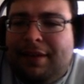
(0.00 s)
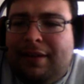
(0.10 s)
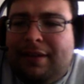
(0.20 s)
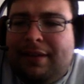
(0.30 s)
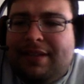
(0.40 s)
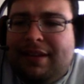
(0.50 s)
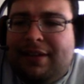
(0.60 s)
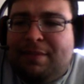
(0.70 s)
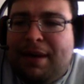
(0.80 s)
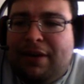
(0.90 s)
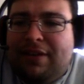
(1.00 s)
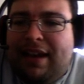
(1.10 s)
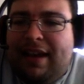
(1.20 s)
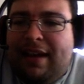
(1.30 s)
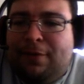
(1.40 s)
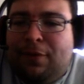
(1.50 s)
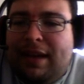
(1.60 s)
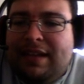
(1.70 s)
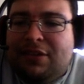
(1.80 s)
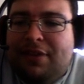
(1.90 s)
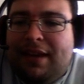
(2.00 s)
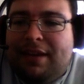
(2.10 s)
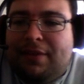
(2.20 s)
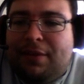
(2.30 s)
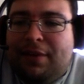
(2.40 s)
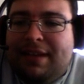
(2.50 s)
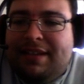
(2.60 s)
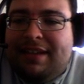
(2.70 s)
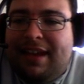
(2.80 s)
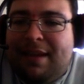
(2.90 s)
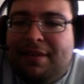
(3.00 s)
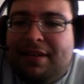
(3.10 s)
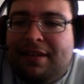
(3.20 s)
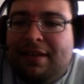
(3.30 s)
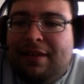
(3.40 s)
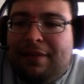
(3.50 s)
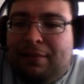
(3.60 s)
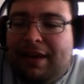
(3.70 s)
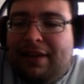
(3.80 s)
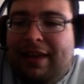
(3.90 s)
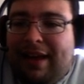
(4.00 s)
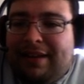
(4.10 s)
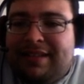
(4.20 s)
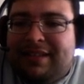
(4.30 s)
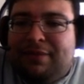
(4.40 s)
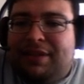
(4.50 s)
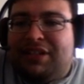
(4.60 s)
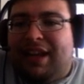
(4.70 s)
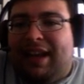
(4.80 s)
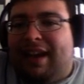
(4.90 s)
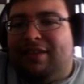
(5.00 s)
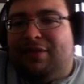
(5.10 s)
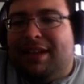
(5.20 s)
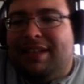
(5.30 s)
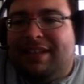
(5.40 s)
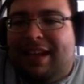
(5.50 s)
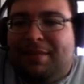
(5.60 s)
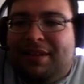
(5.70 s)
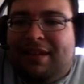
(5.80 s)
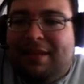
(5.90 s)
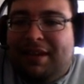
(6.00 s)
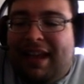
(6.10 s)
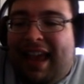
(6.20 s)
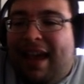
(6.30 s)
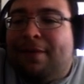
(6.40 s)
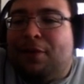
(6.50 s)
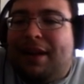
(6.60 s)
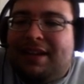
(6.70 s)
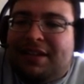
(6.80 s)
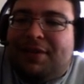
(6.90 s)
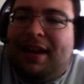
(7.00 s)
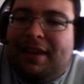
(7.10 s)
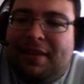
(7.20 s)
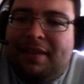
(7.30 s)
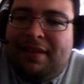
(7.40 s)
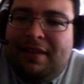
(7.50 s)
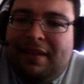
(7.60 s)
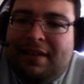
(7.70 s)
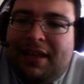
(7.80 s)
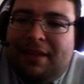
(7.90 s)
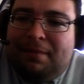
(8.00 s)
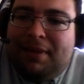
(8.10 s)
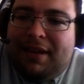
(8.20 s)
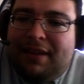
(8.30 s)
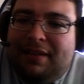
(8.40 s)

Let's see here. It's better to have great strength or great stamina. Well, I honestly wish I had great stamina. I mean, I have great strength, but